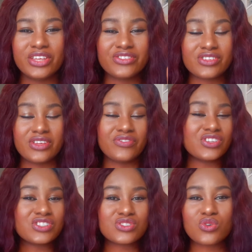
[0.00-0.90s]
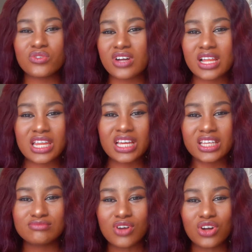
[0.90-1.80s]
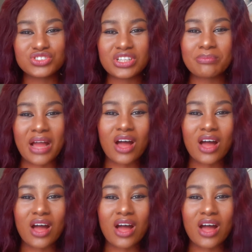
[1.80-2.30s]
if it is over like £100